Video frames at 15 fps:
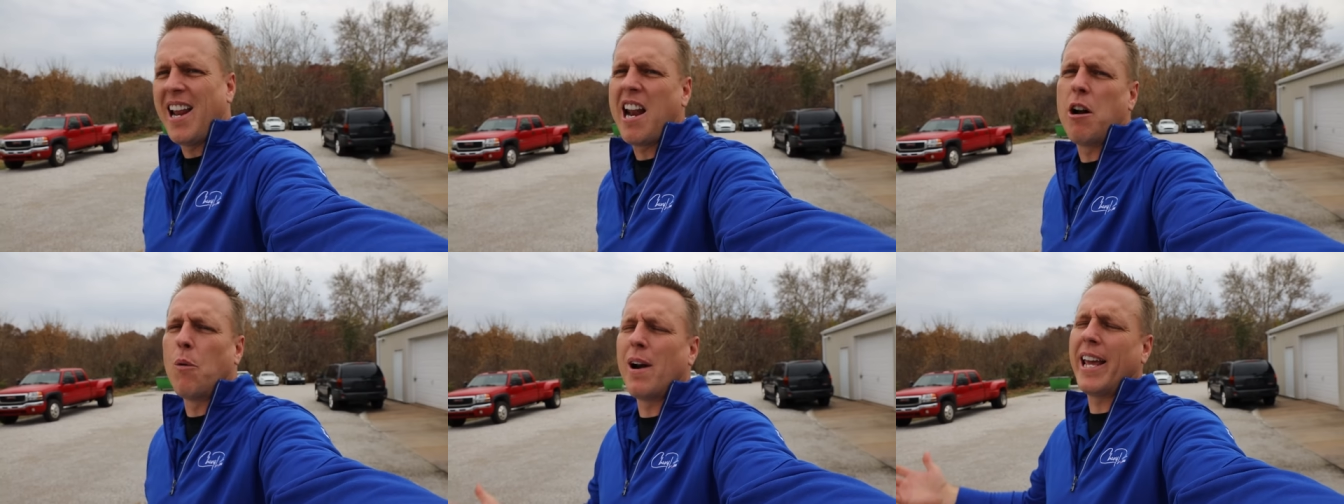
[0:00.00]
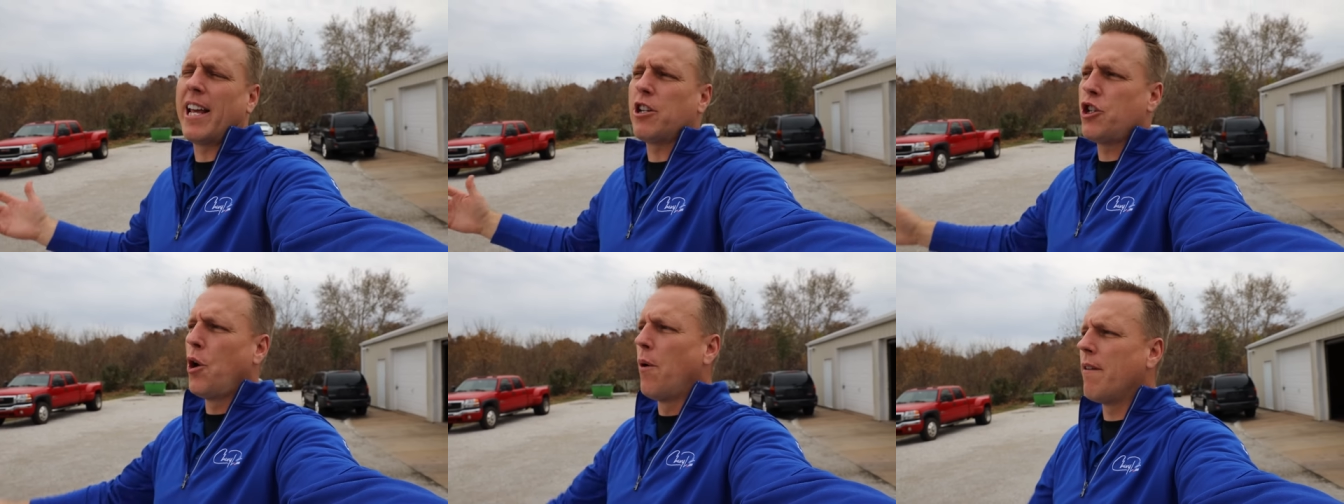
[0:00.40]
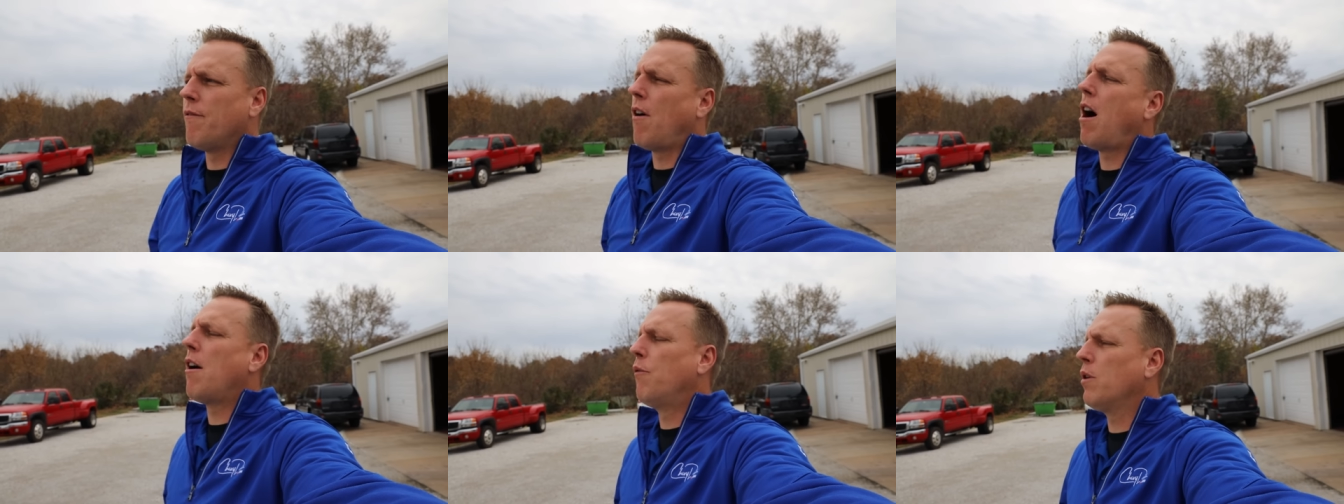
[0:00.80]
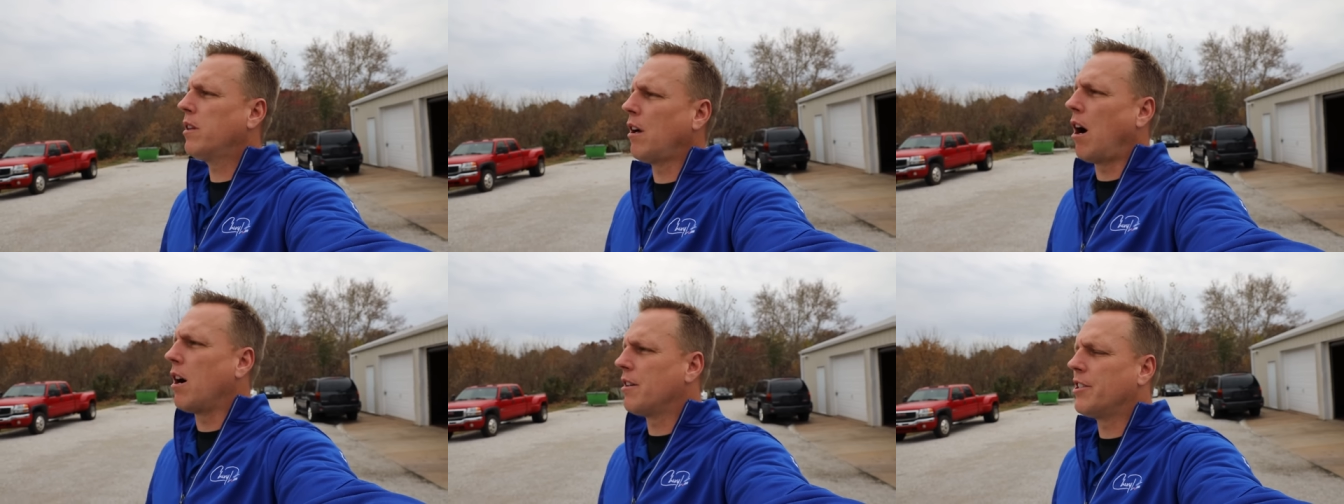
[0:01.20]
And I don't want to get too involved with
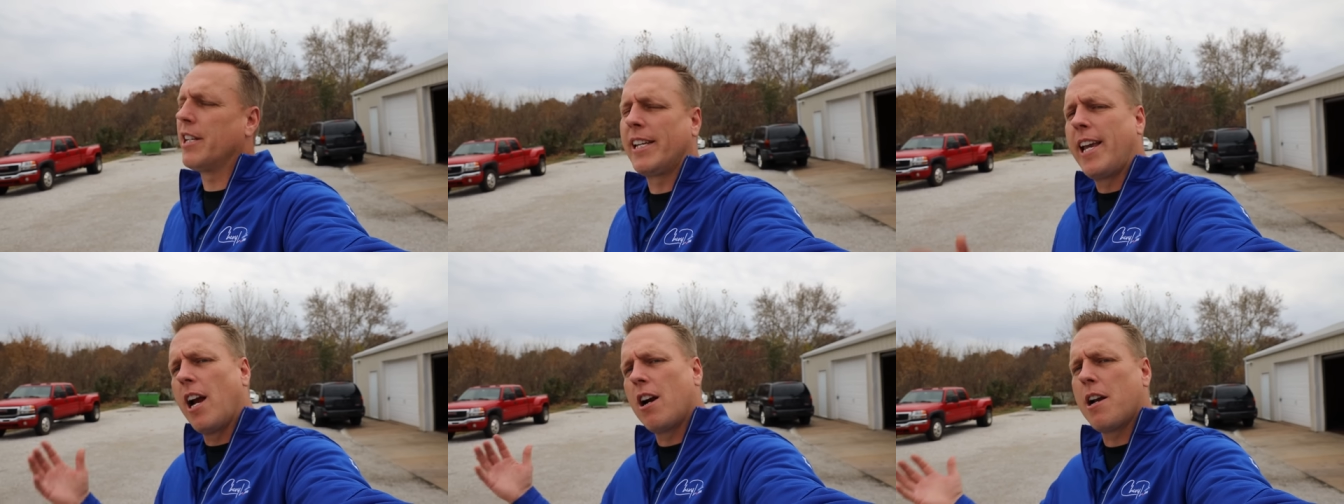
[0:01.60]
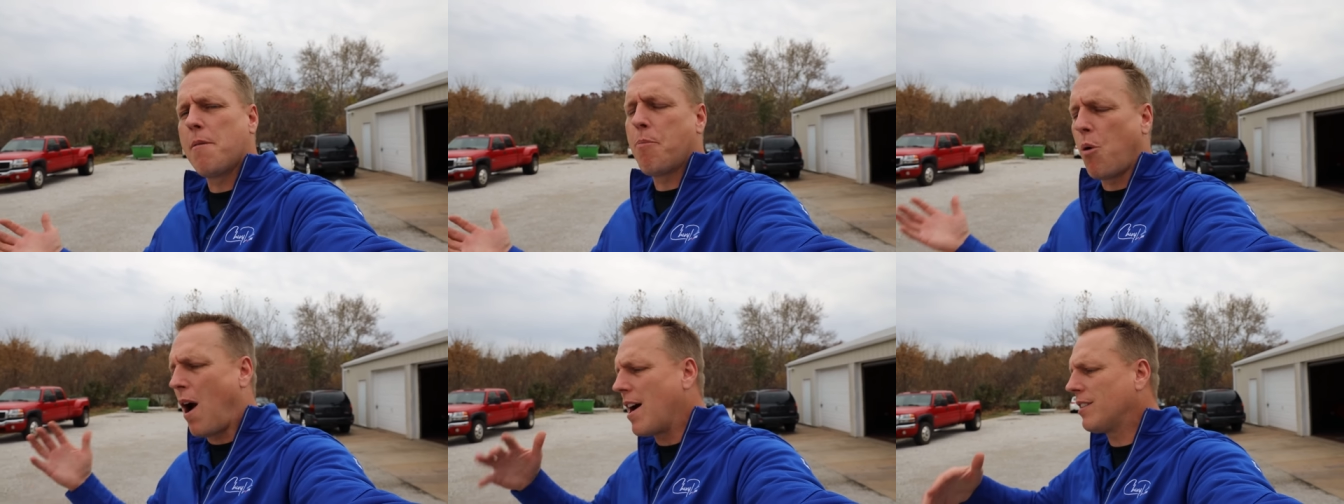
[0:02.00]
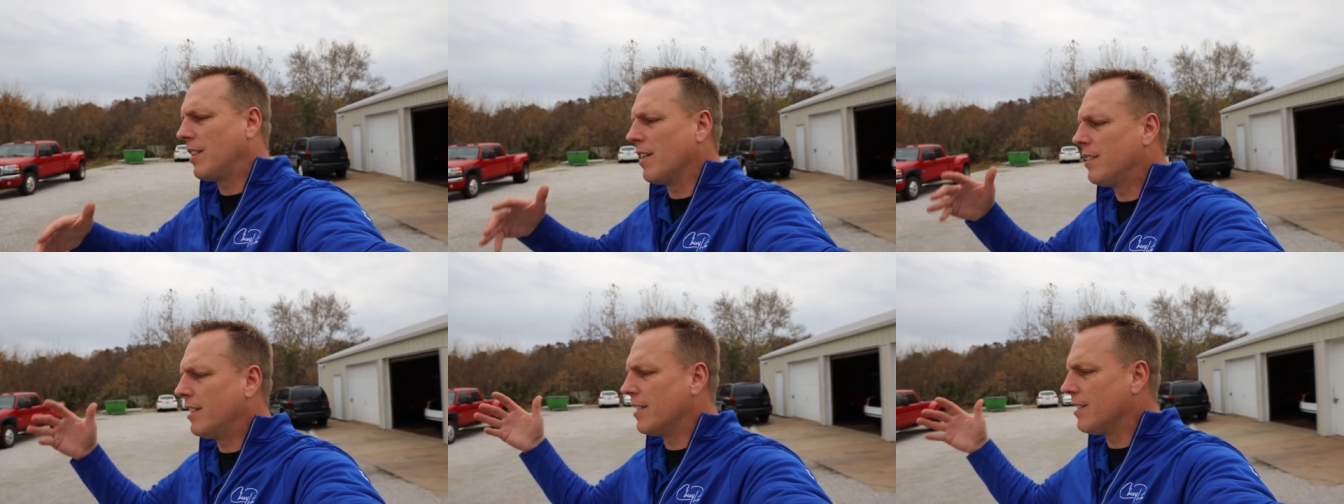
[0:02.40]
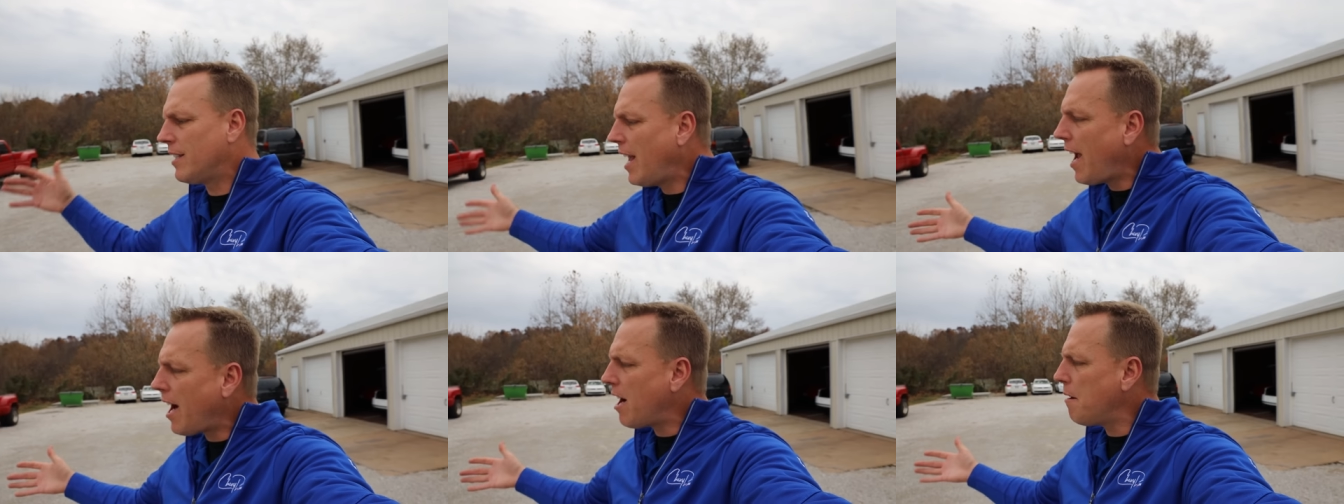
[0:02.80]
our security processes
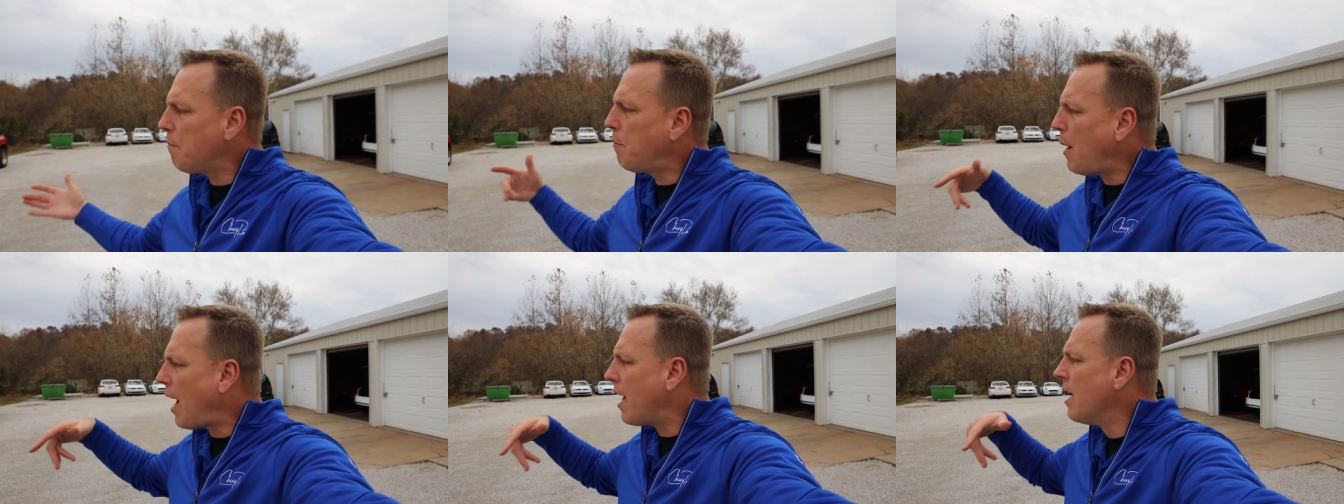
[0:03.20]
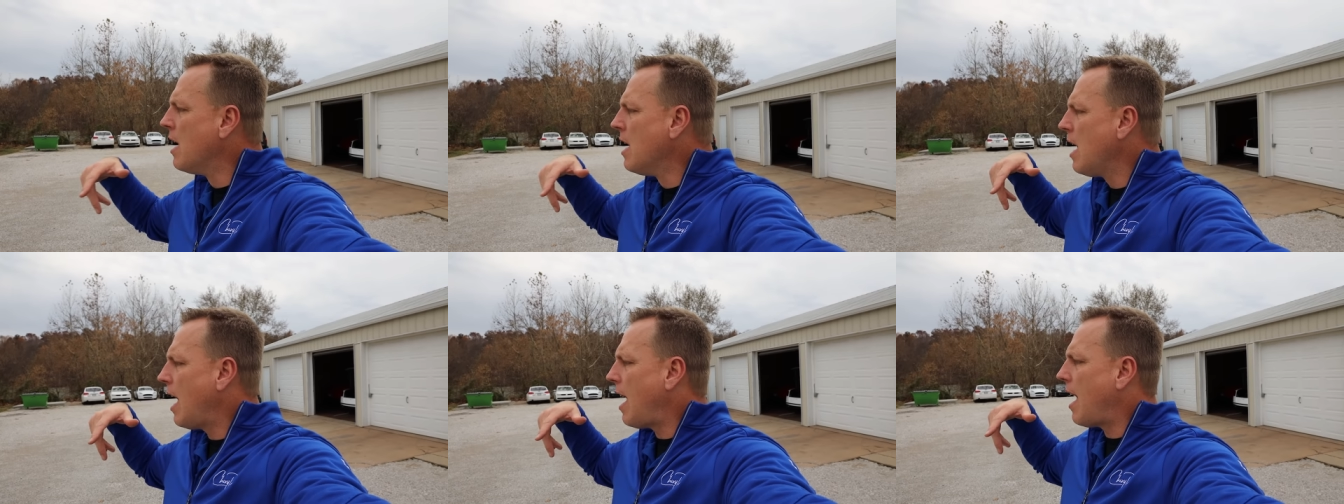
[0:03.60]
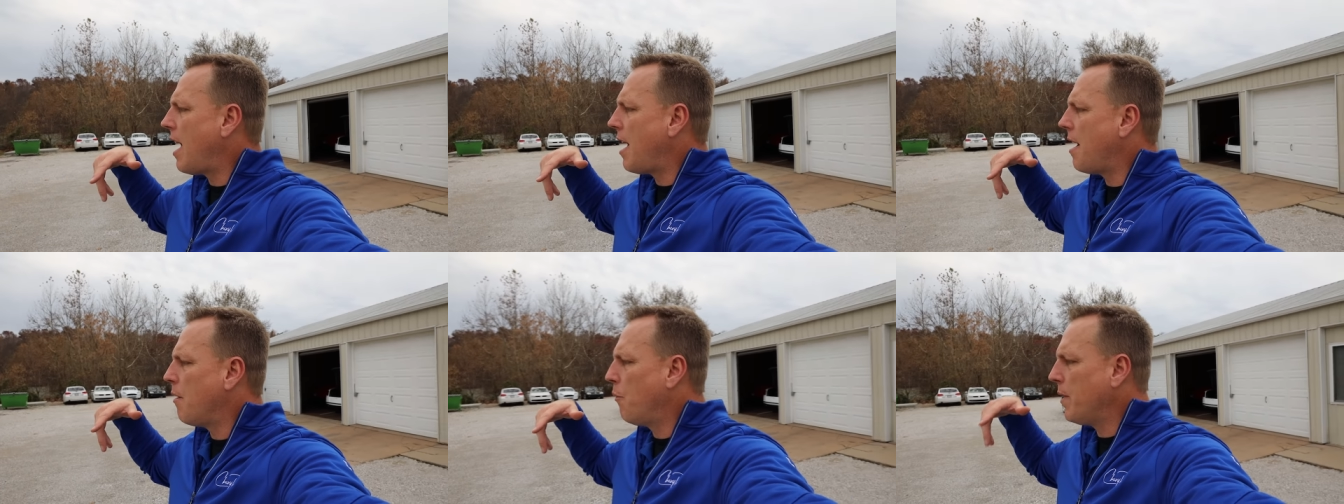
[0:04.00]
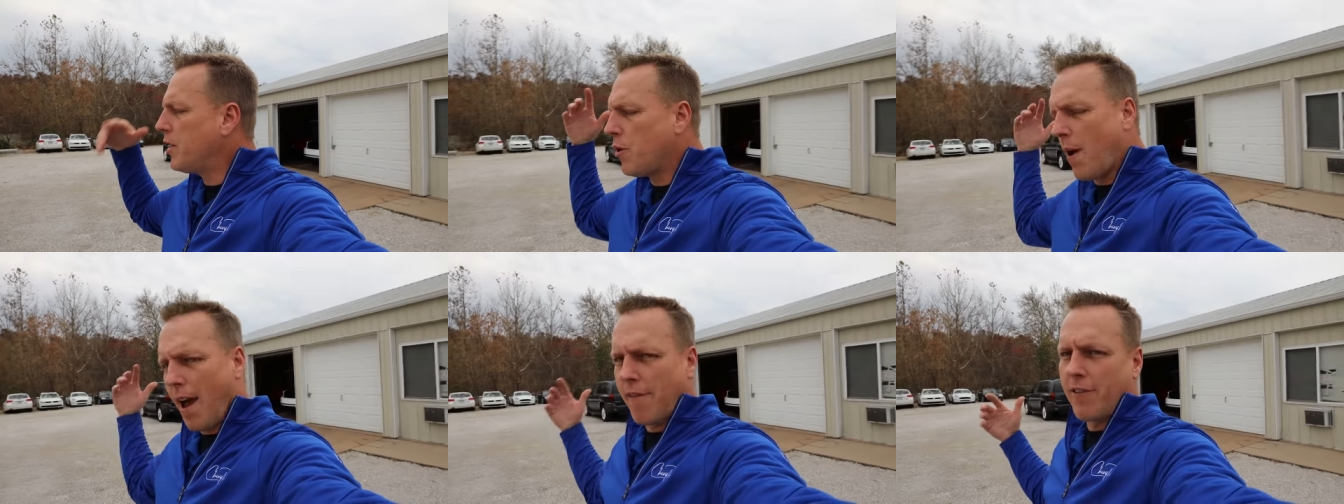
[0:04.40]
here, but uh, we
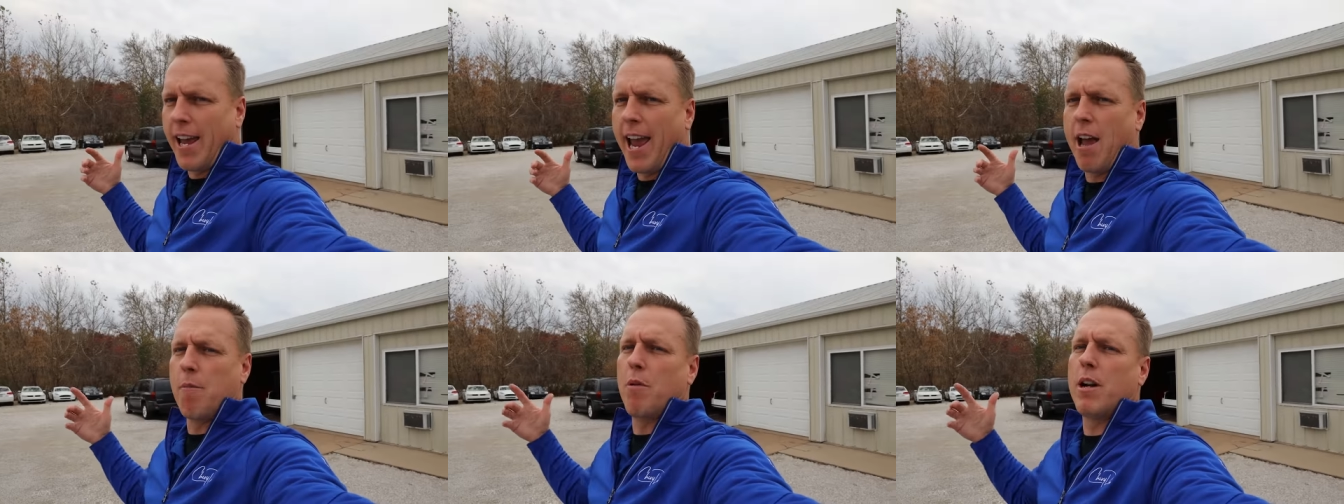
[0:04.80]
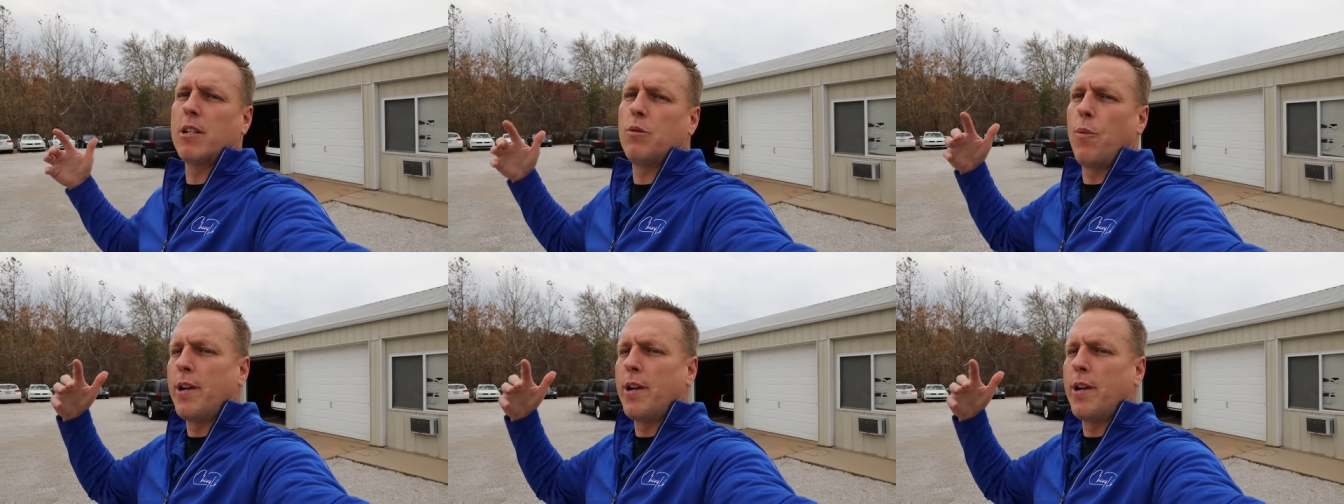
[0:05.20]
do have cameras.